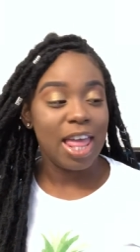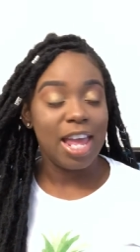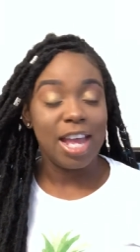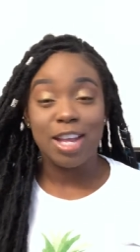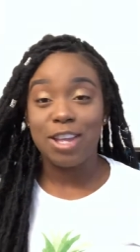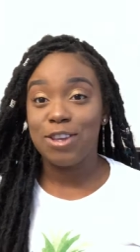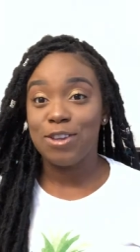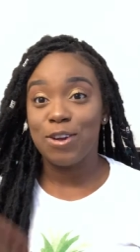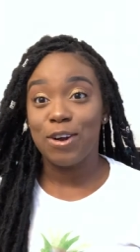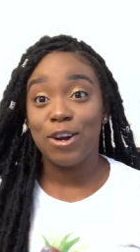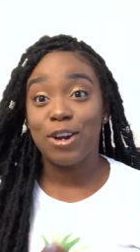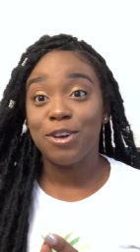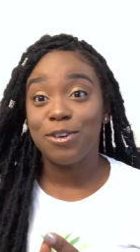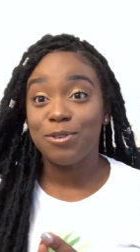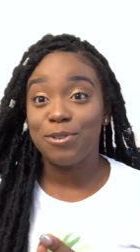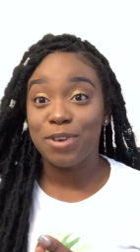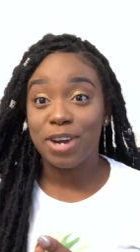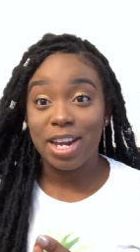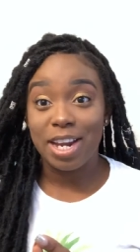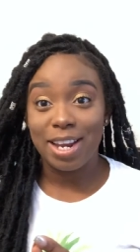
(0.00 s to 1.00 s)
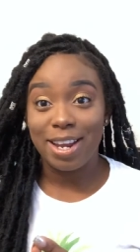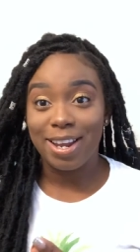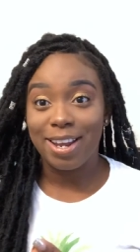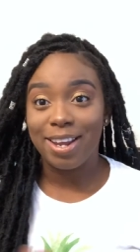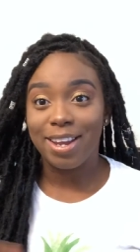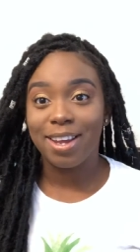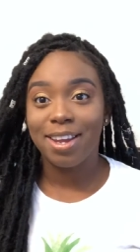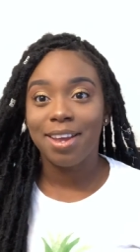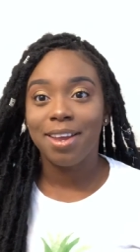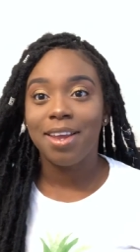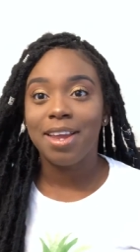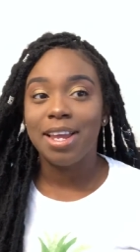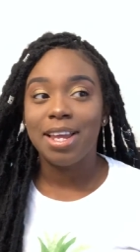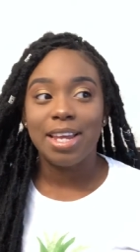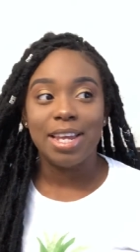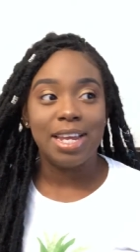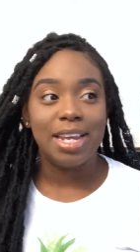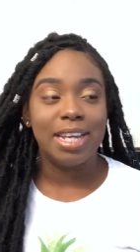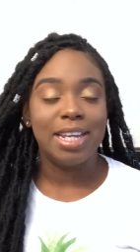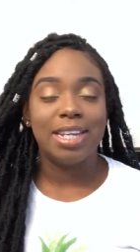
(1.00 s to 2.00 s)
it started raining,
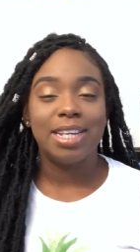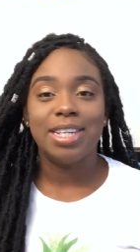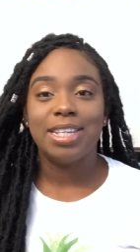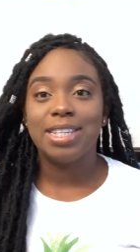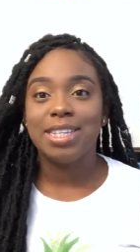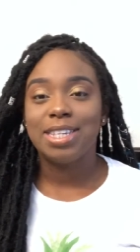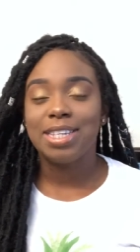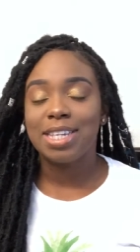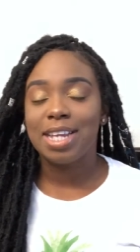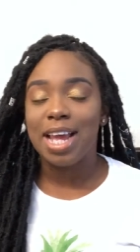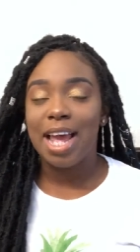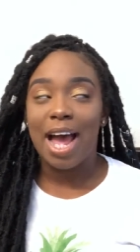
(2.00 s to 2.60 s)
and